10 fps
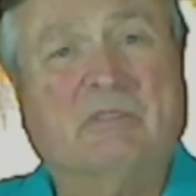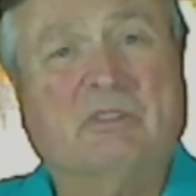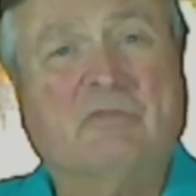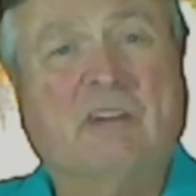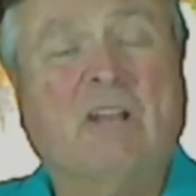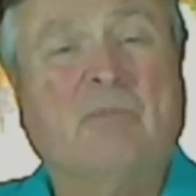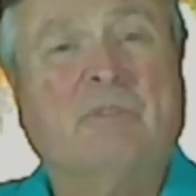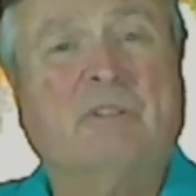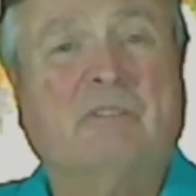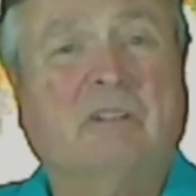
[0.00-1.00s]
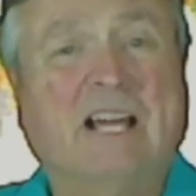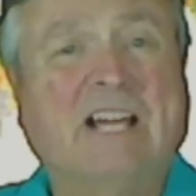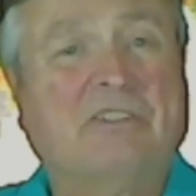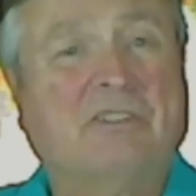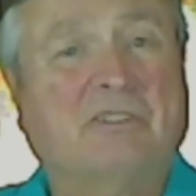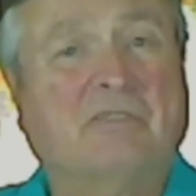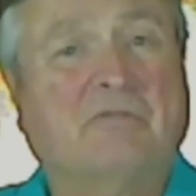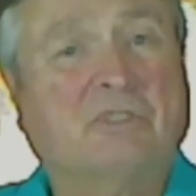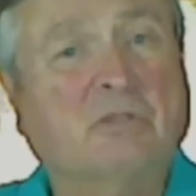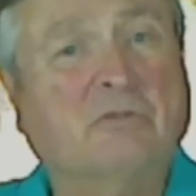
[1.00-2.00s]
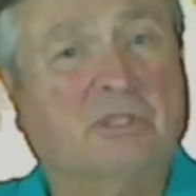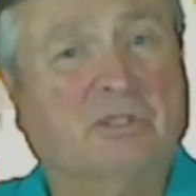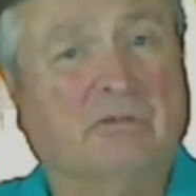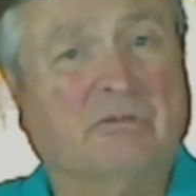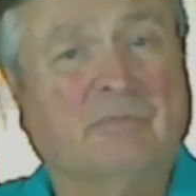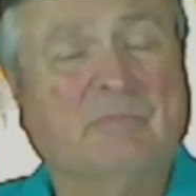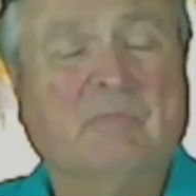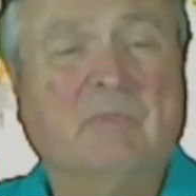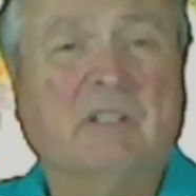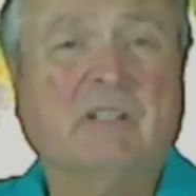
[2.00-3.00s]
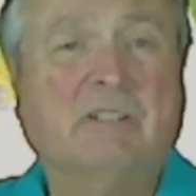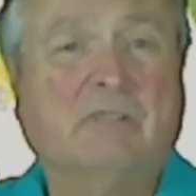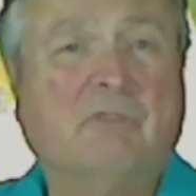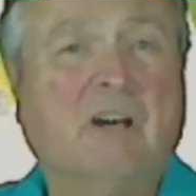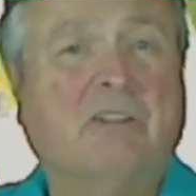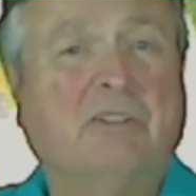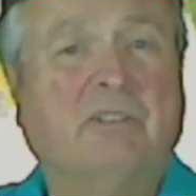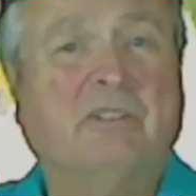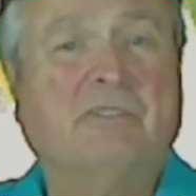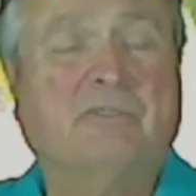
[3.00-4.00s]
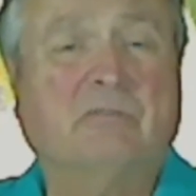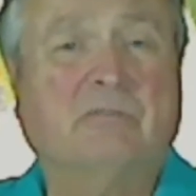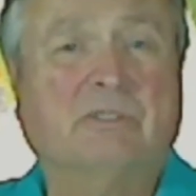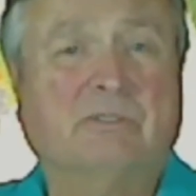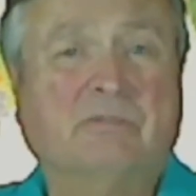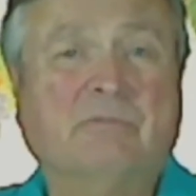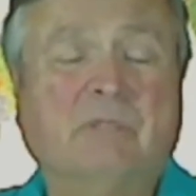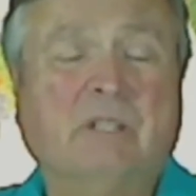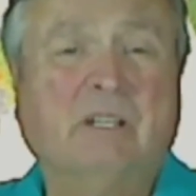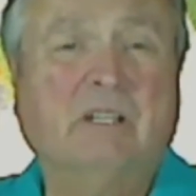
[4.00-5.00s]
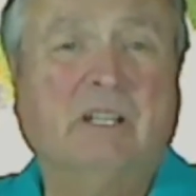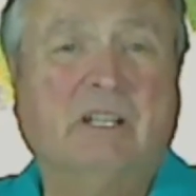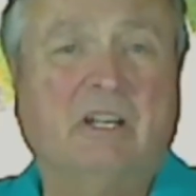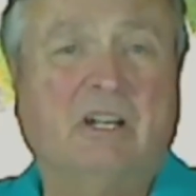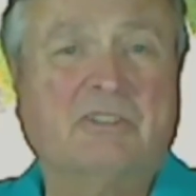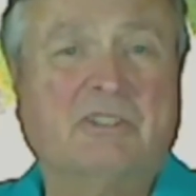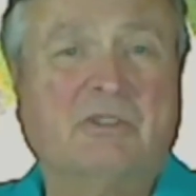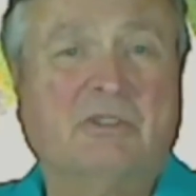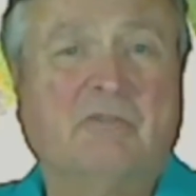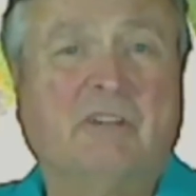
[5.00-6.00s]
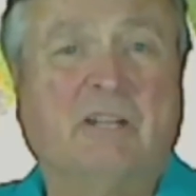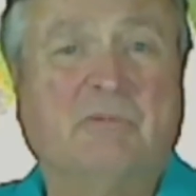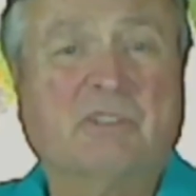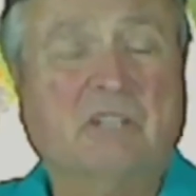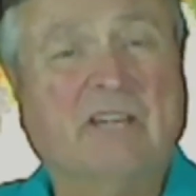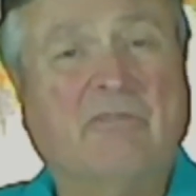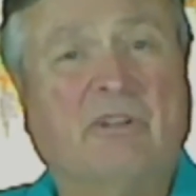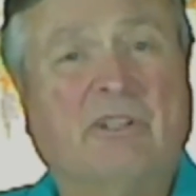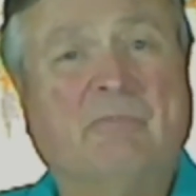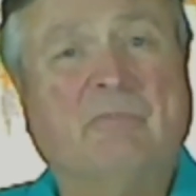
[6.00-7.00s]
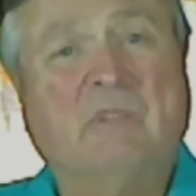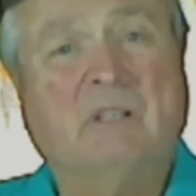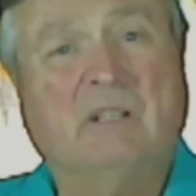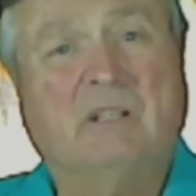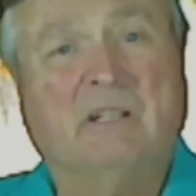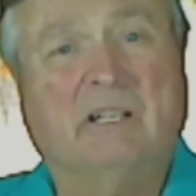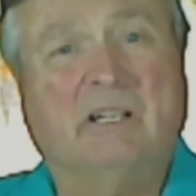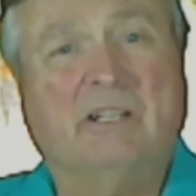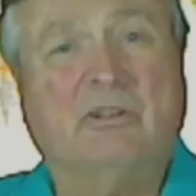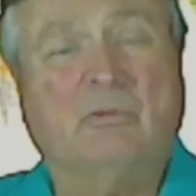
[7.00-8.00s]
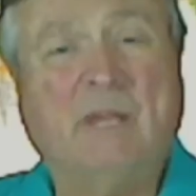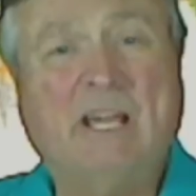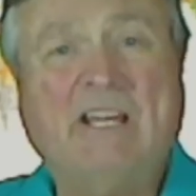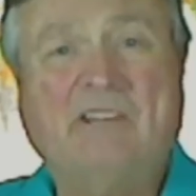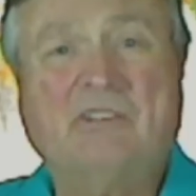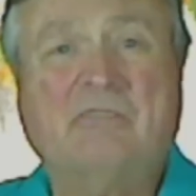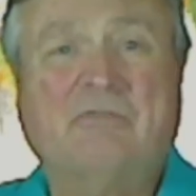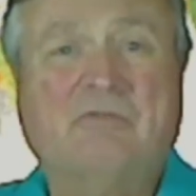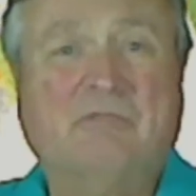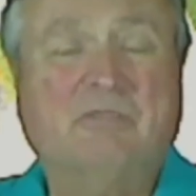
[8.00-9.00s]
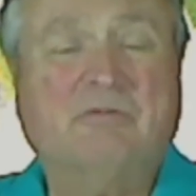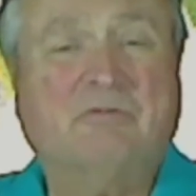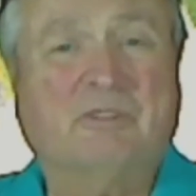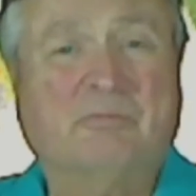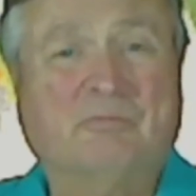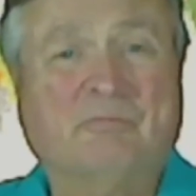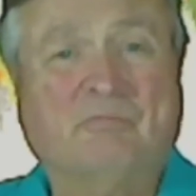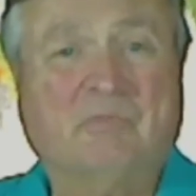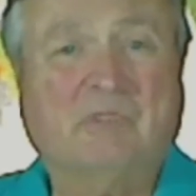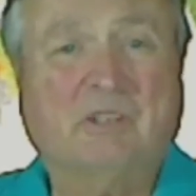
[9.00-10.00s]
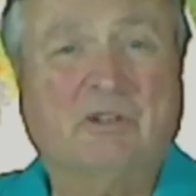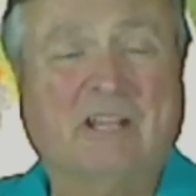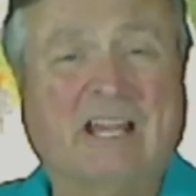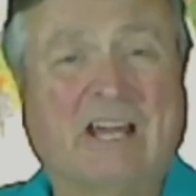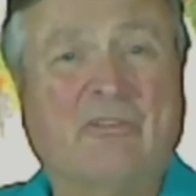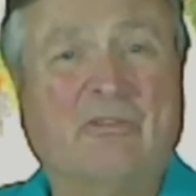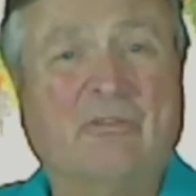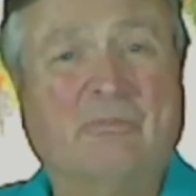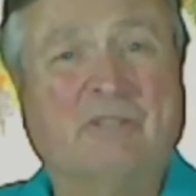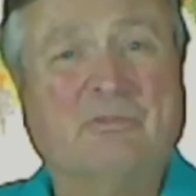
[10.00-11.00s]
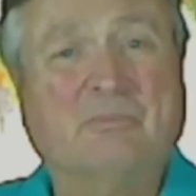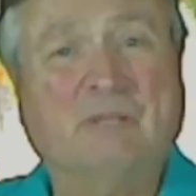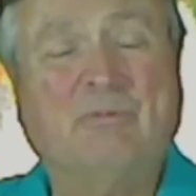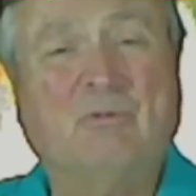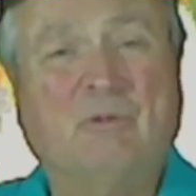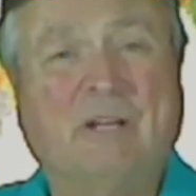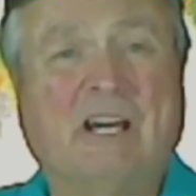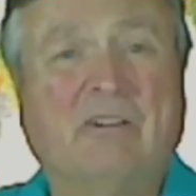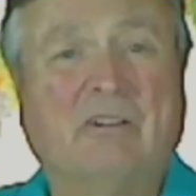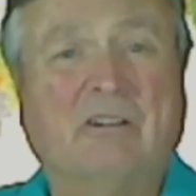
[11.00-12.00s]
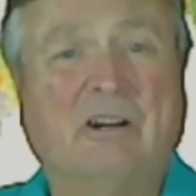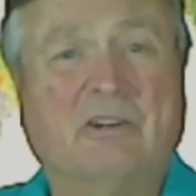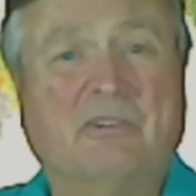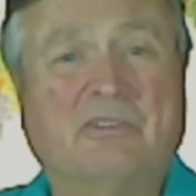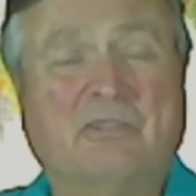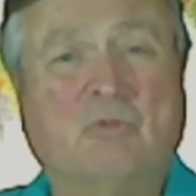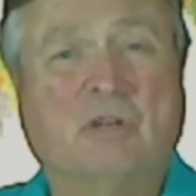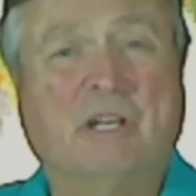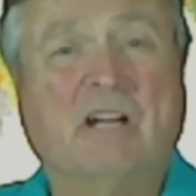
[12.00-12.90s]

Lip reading: developed classes of servitude, involuntary servitude, and they also developed slavery. Now, in the past, if hunter-gatherer, a bunch of people went out and conquered someone